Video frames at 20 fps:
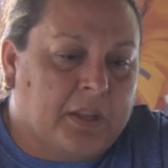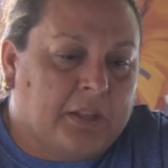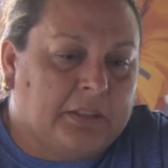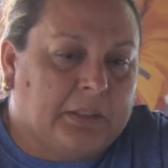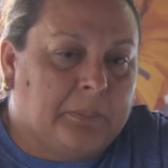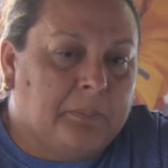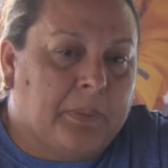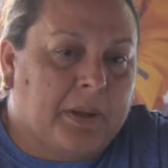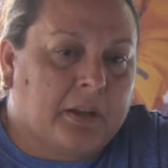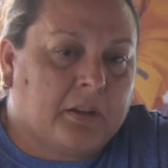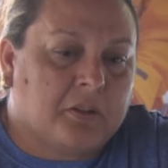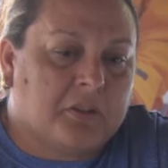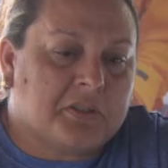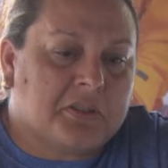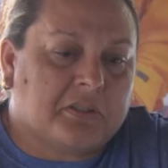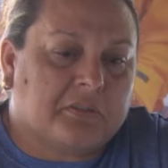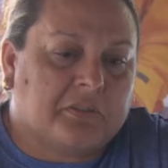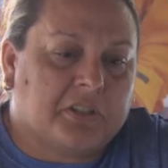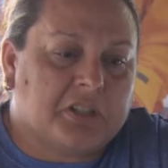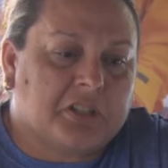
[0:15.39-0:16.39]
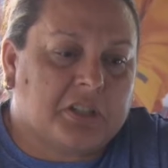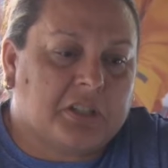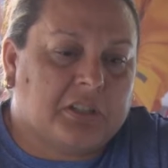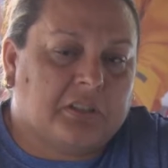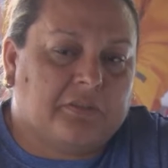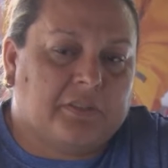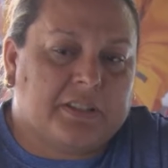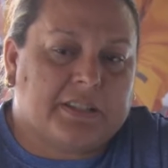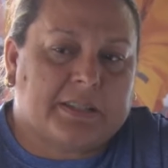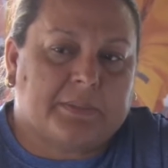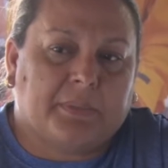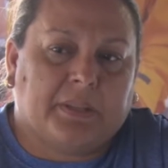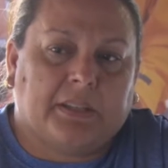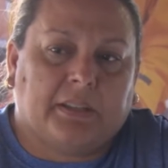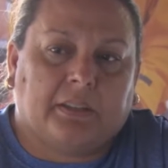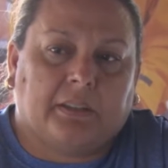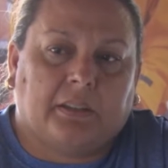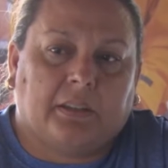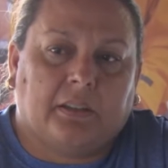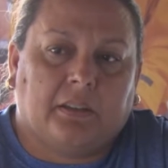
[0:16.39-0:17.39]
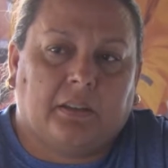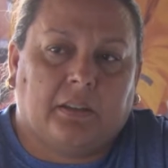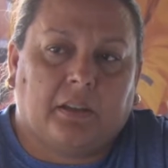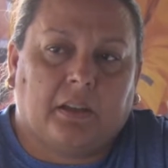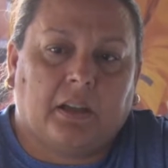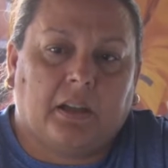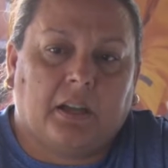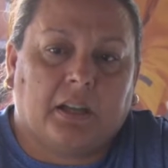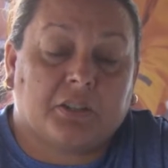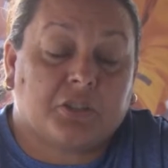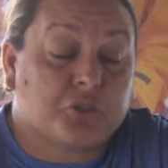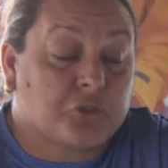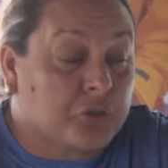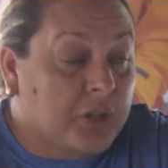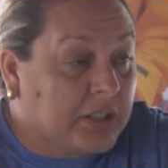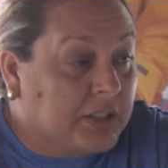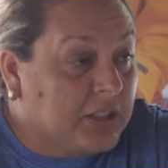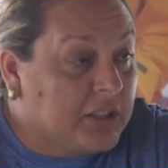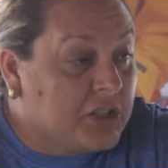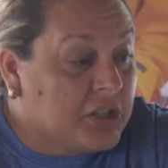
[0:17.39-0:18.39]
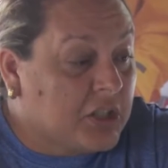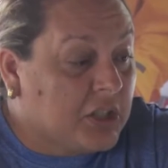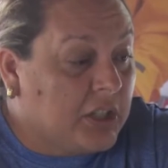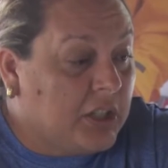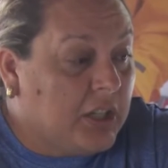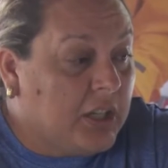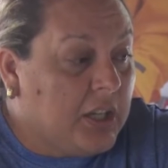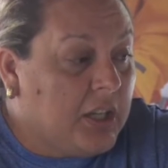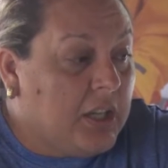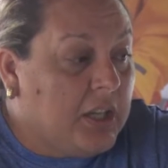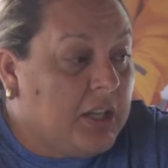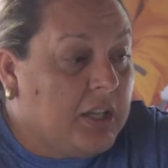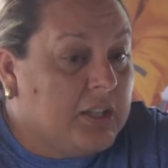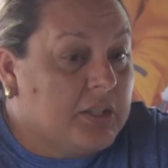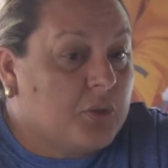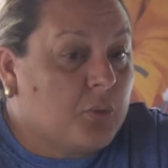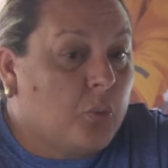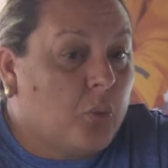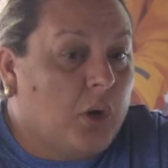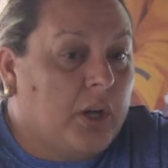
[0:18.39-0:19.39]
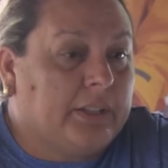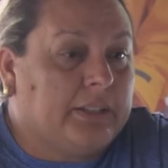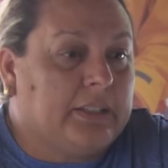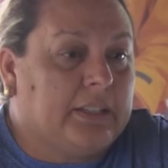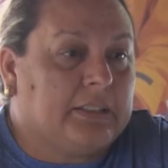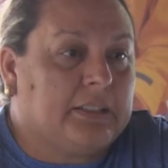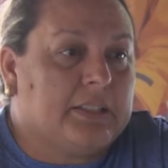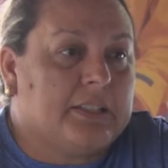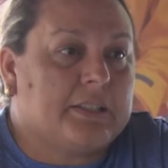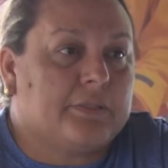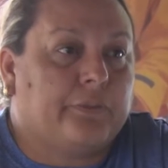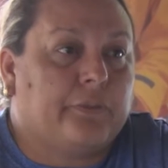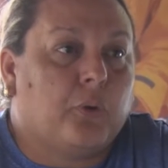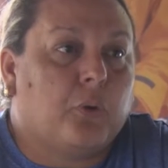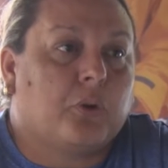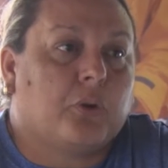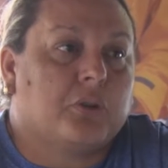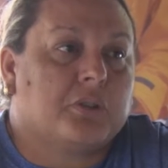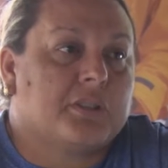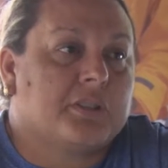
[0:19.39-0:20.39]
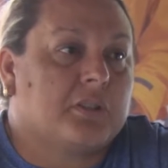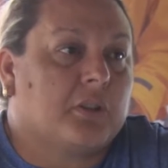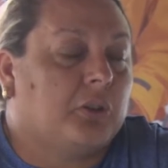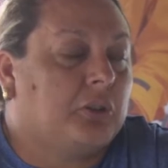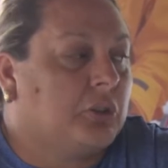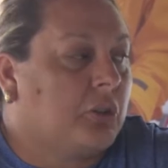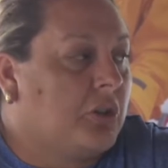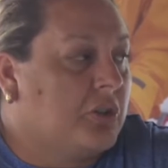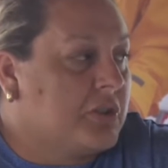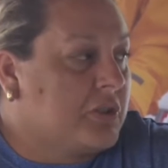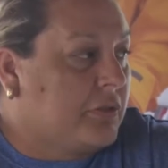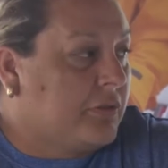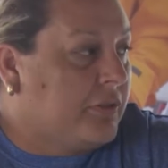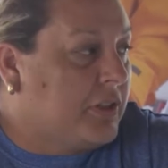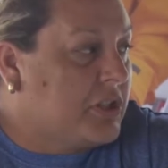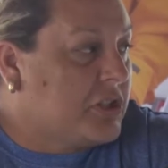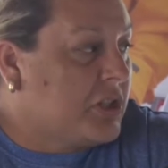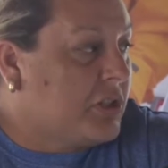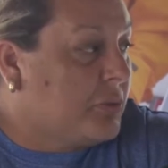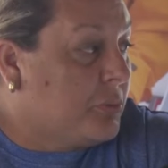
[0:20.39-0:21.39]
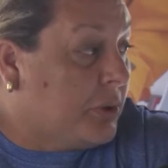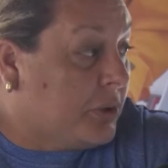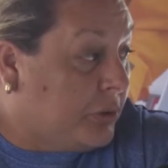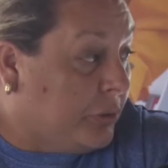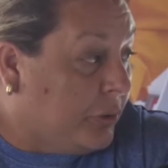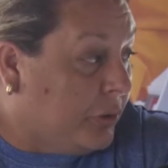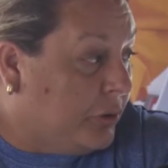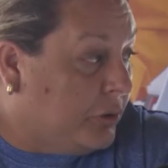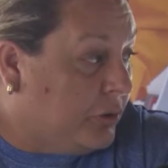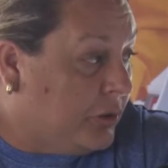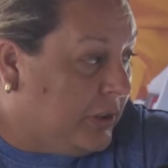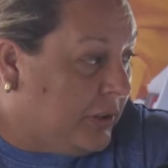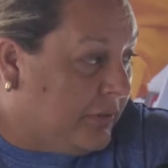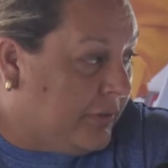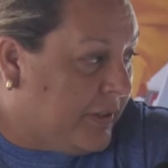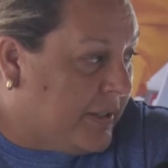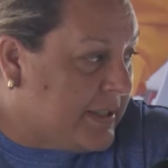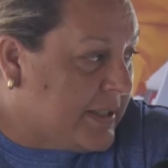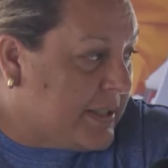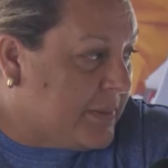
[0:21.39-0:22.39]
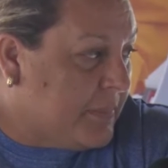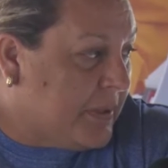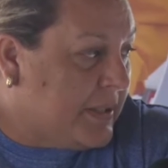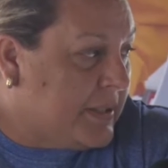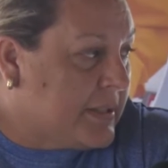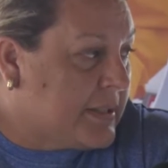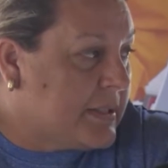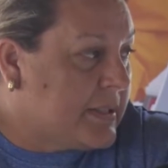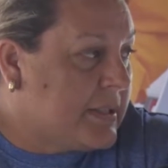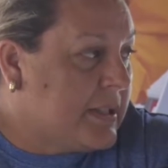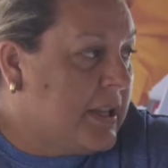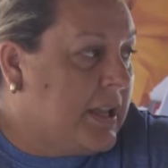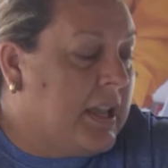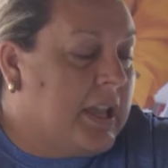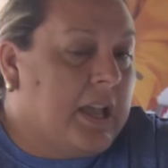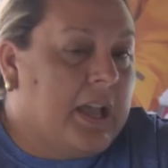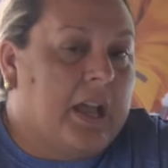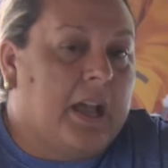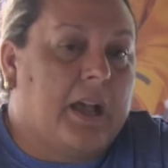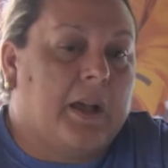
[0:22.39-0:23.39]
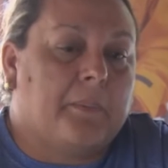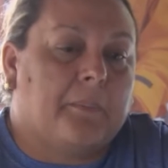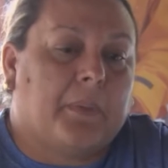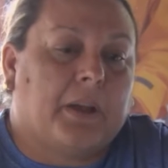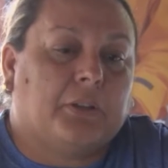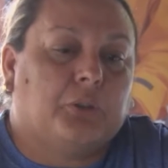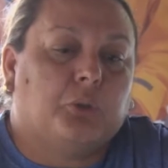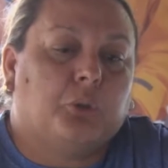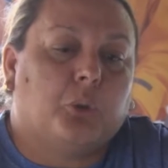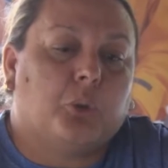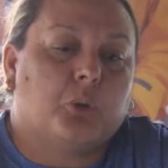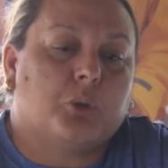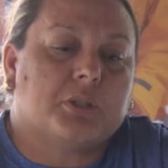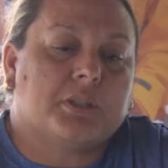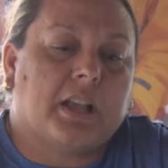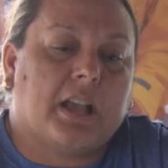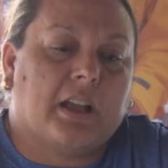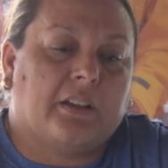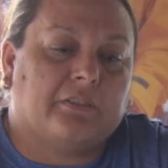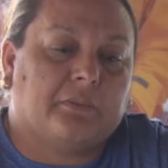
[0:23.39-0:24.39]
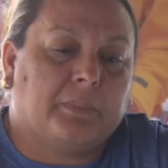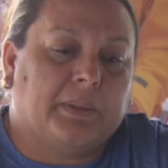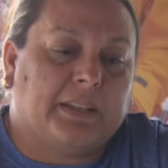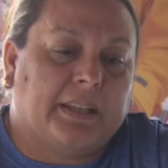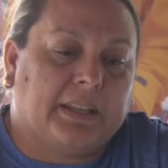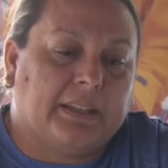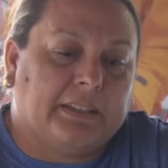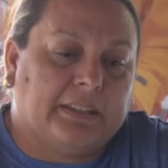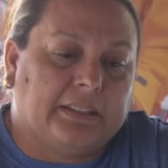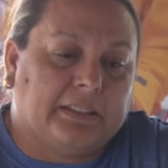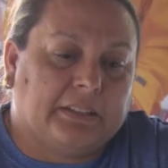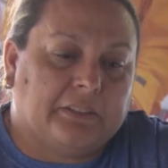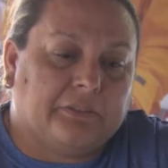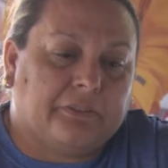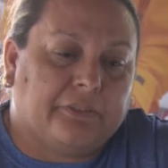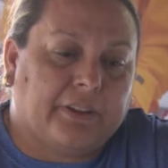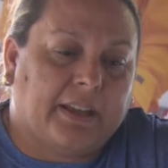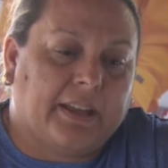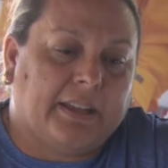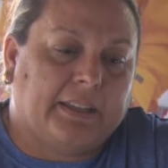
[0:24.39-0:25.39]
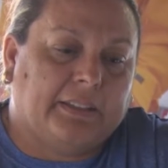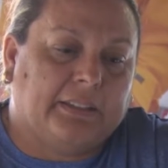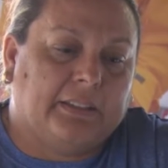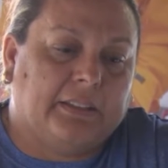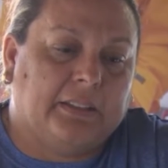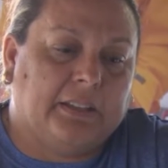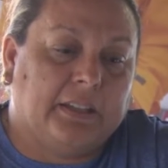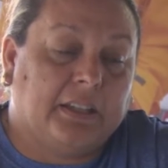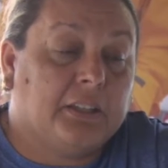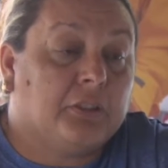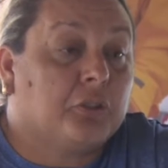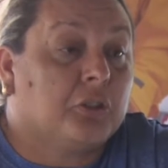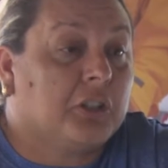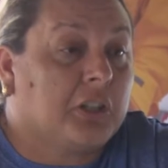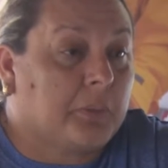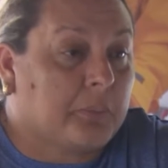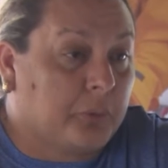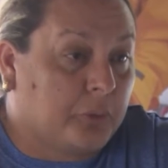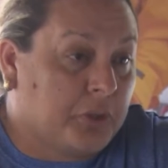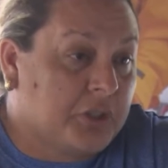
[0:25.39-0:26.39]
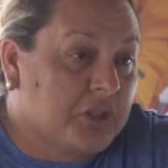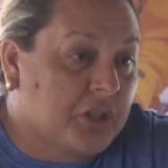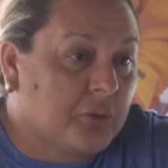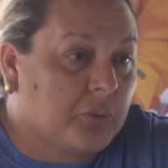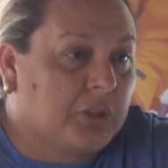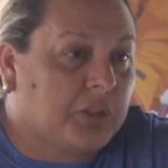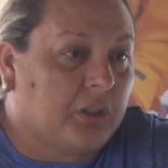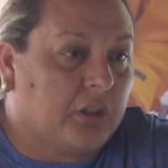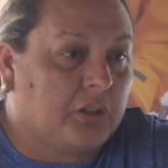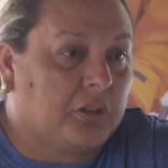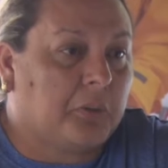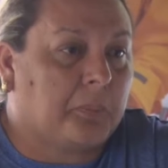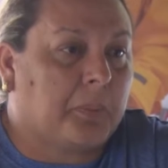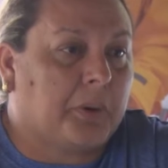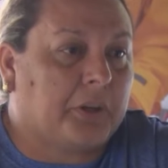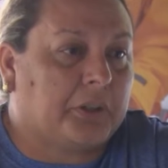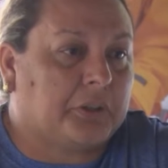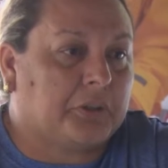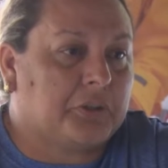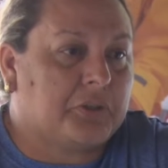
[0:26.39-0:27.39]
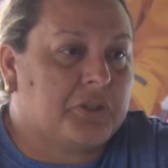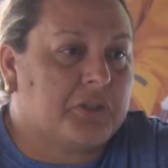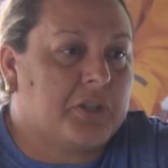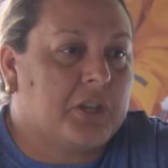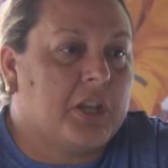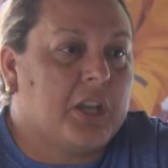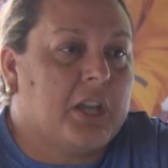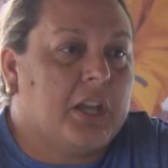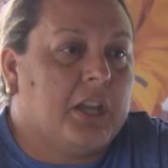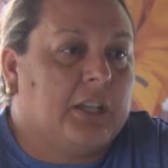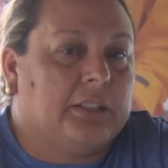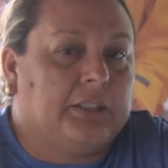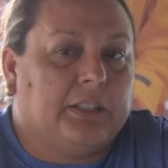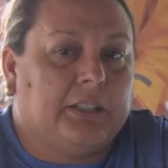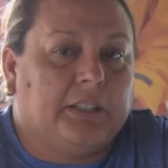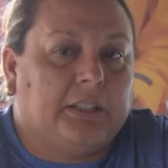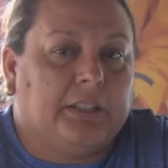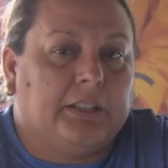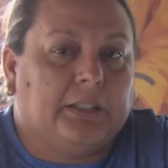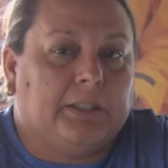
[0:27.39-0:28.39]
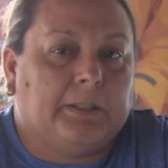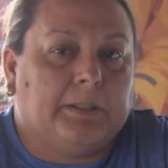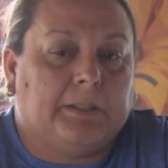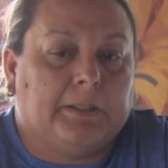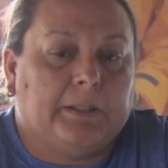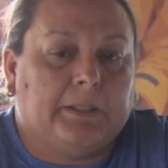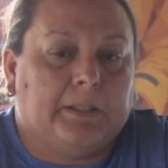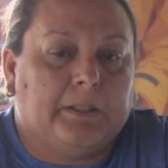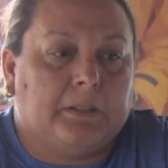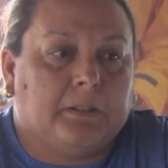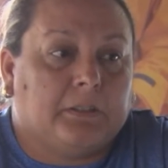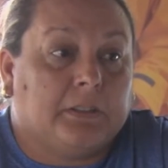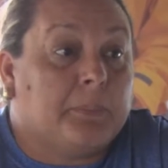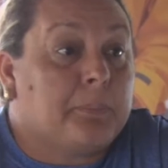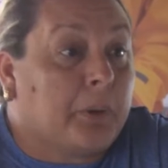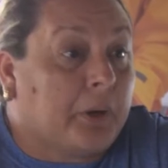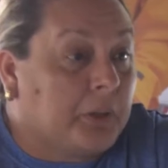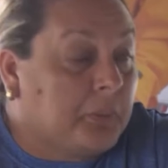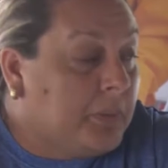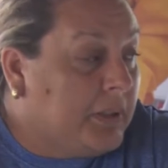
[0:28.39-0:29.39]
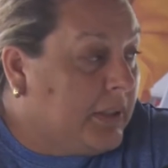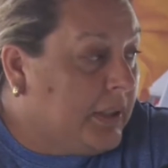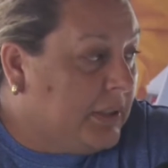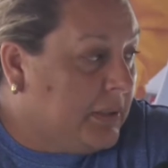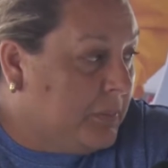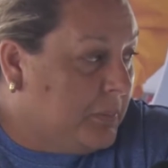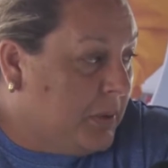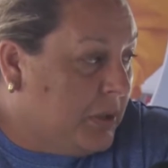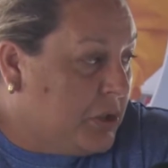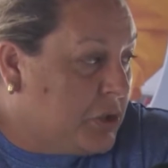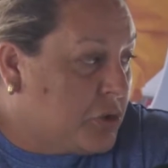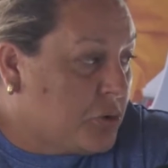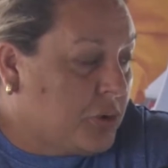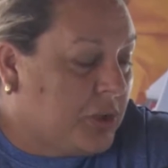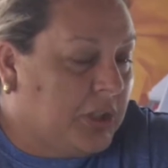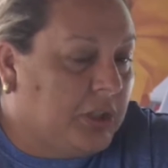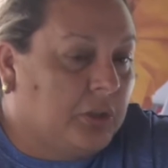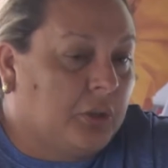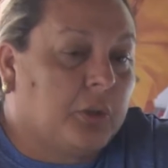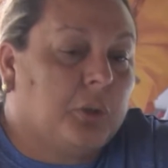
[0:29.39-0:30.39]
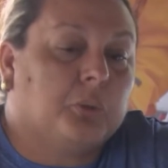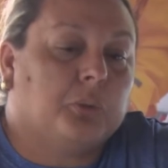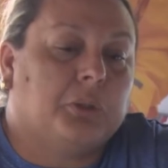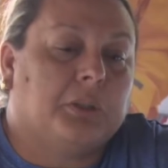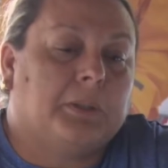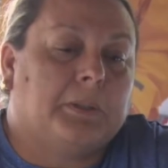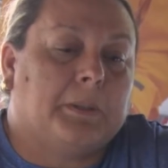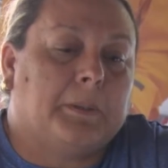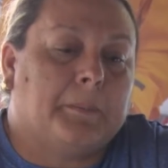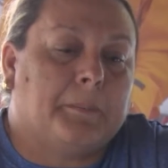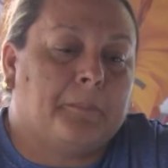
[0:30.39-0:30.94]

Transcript: The PACT conservation investment strategy is one that is focused on conservation return on investments. And those have been identified in collaboration with all our partners, the department and the ministry included.